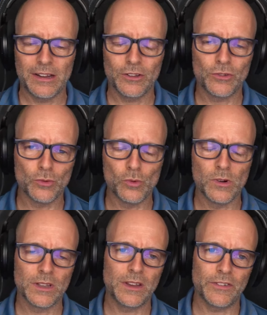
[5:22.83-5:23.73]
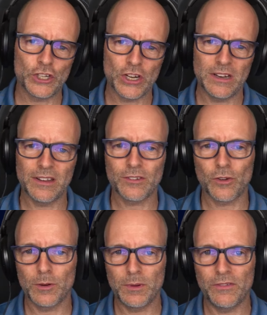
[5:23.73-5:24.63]
to DeFiChain. That's
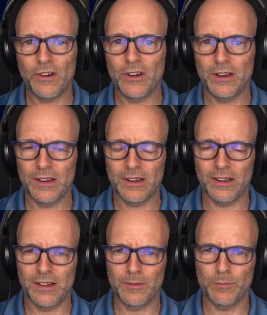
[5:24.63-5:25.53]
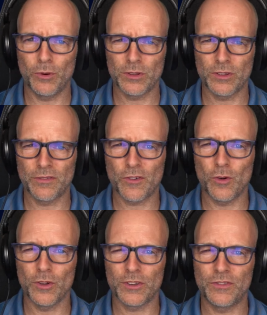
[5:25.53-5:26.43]
going to be very important, of
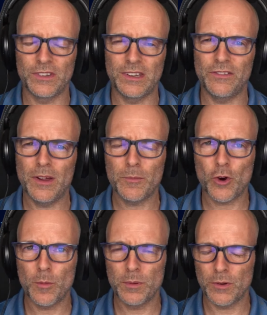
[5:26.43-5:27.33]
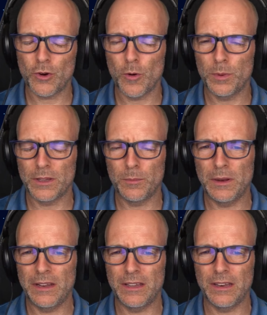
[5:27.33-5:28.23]
course, with EVM
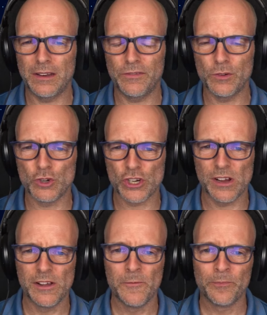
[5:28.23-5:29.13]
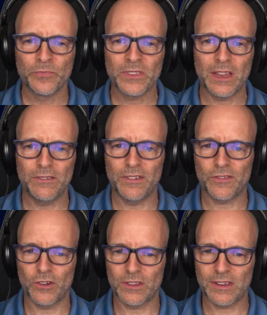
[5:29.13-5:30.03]
compatibility in the future. Then we've
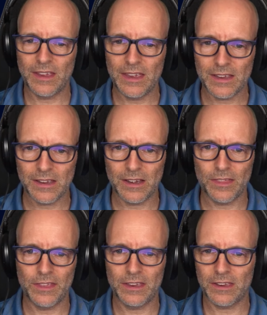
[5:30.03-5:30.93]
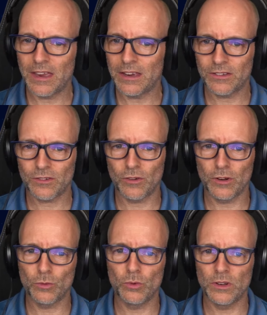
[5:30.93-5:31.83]
got Cake. I think Cake's going
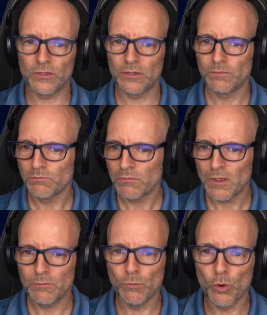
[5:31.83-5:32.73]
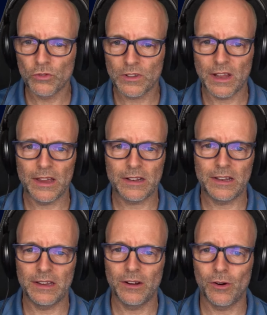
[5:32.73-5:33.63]
to do this most
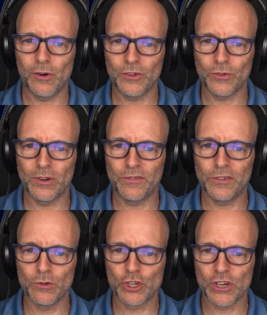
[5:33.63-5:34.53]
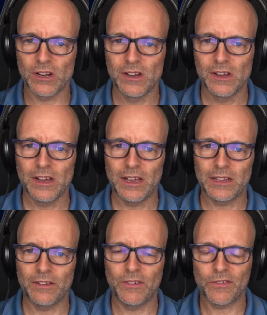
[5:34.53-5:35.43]
likely also in the future. And
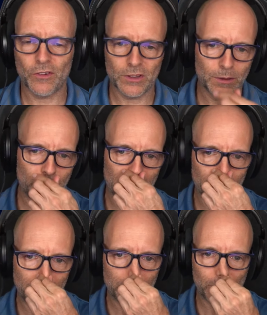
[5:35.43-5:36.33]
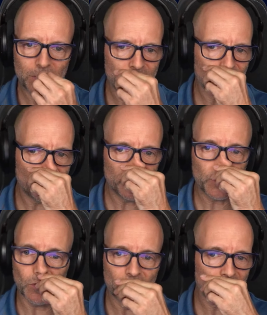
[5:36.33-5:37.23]
then we've got the BNB bridge from
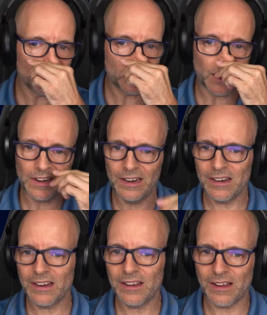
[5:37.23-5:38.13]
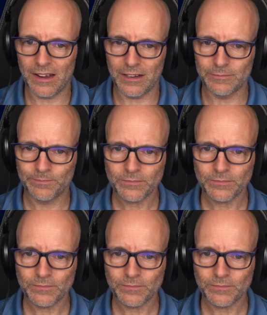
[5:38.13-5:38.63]
Dr. Daniel Kagara.